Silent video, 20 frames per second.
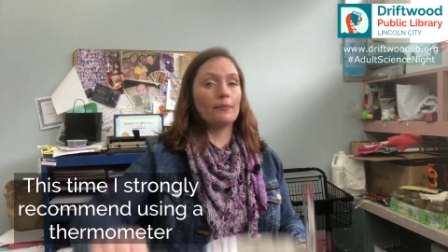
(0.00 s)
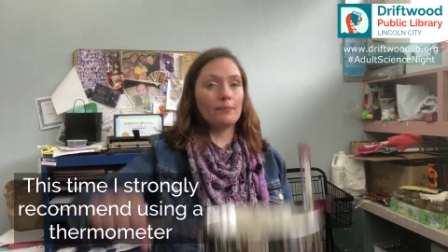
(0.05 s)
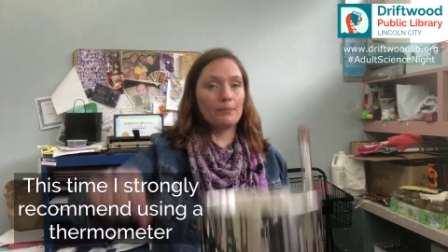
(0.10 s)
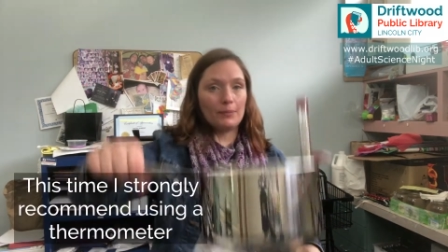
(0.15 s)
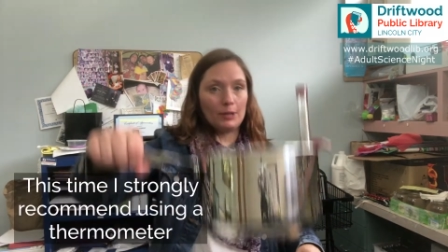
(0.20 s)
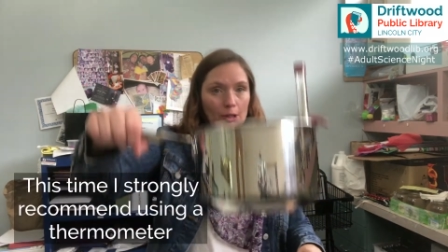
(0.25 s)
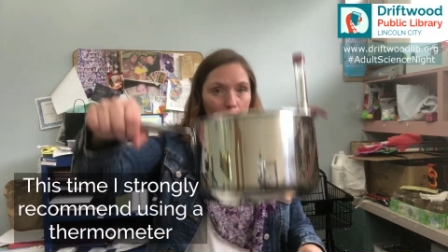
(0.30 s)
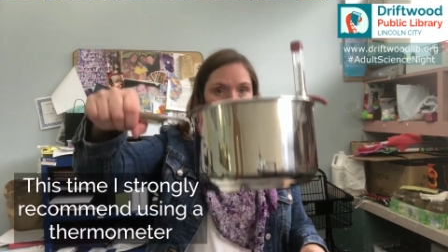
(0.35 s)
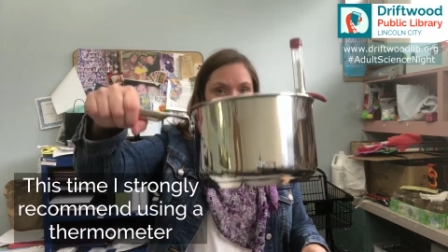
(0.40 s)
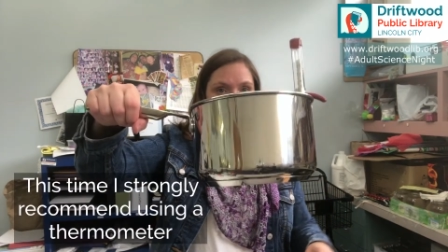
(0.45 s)

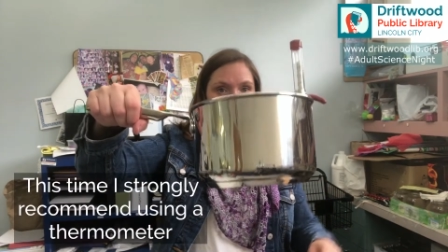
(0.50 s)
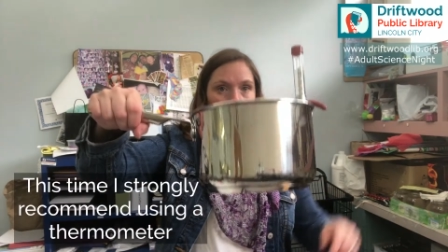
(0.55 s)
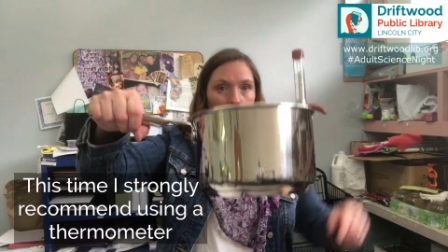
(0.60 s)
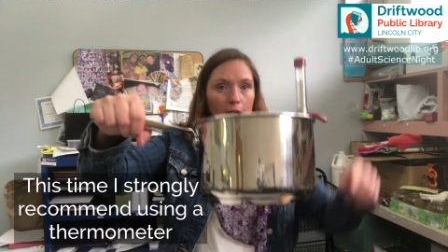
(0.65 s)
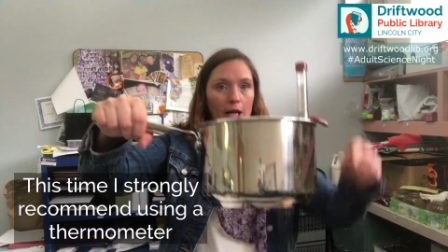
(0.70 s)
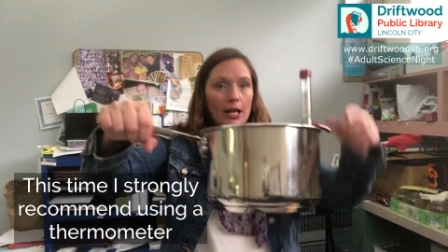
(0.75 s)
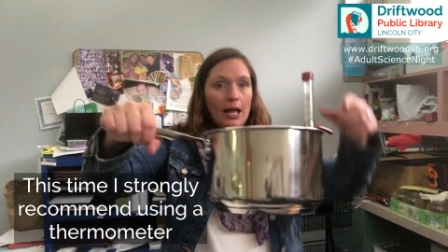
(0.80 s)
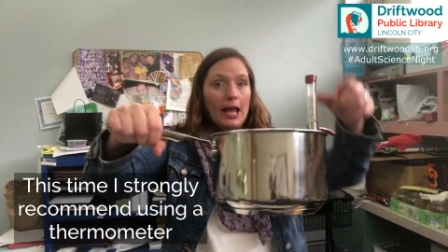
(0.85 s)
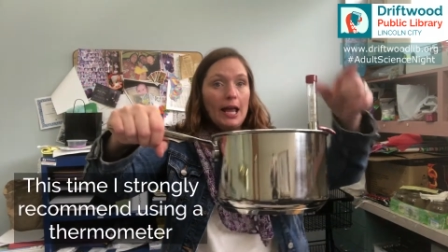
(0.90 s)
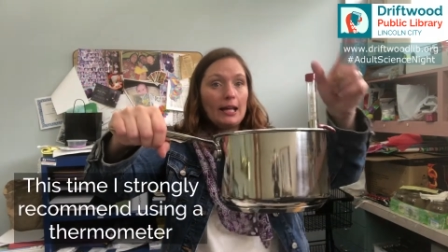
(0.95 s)
you'll need a
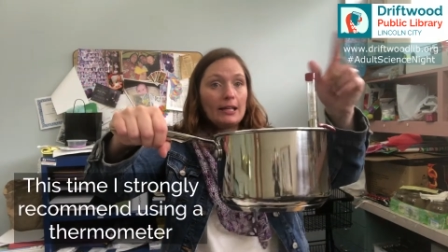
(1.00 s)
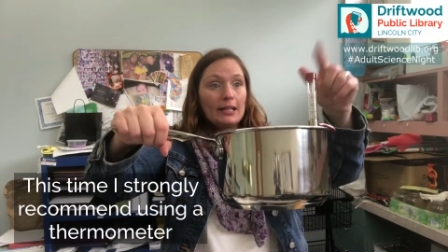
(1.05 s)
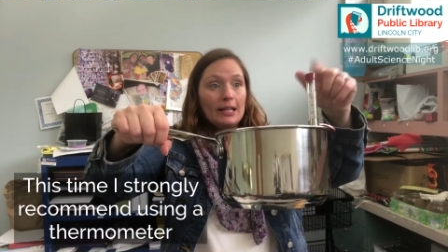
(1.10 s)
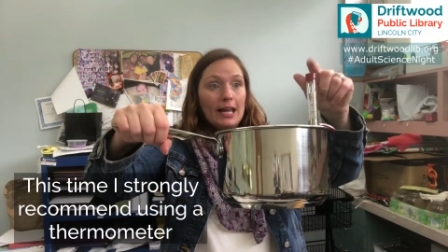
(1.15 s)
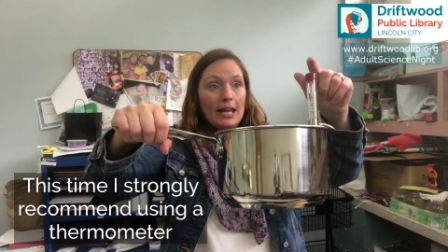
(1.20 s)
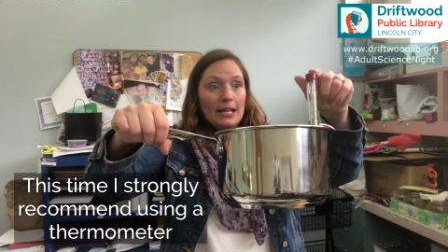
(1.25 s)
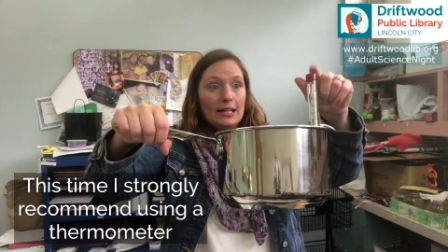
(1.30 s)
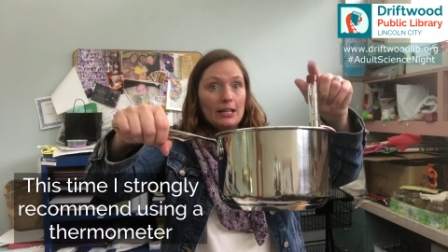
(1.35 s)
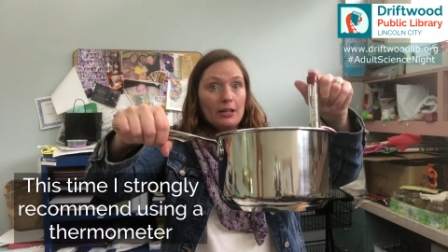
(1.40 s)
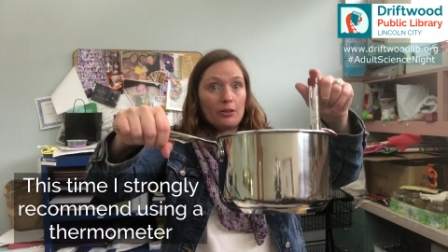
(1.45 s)
pot and a
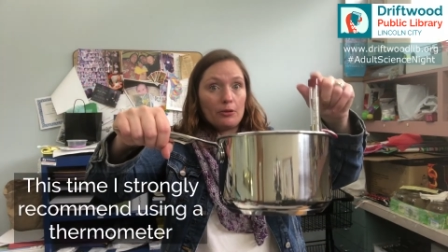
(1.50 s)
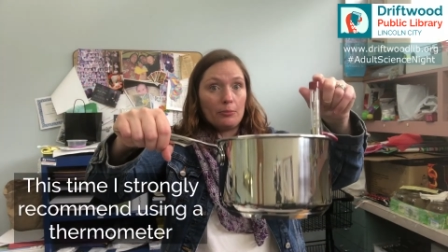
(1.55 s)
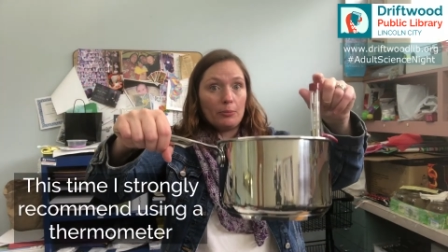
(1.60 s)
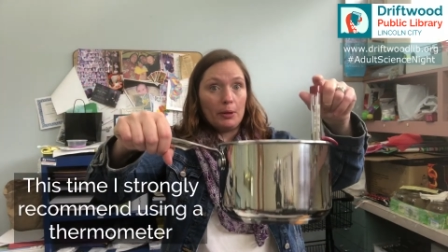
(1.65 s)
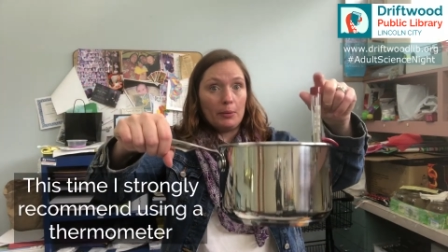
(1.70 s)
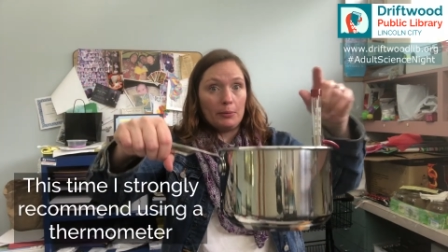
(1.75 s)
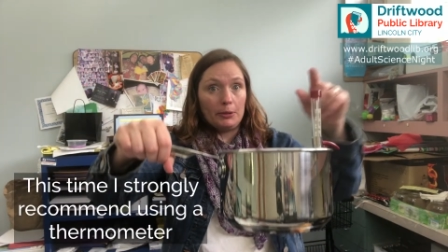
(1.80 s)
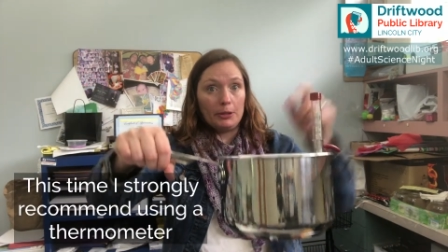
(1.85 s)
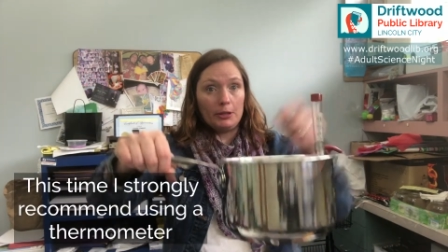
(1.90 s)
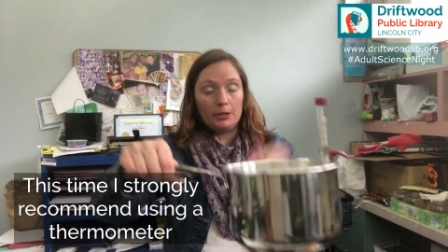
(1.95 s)
candy
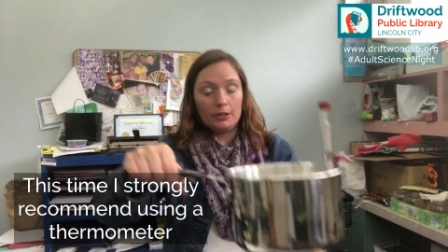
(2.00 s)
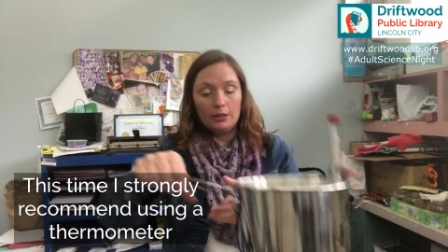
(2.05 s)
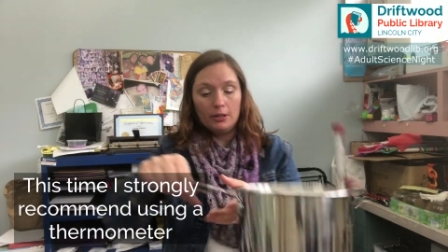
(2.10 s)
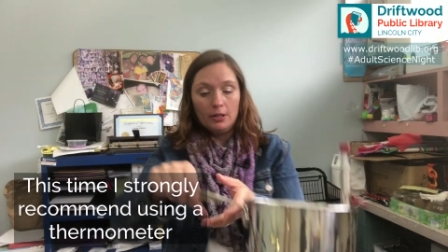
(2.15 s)
thermometer.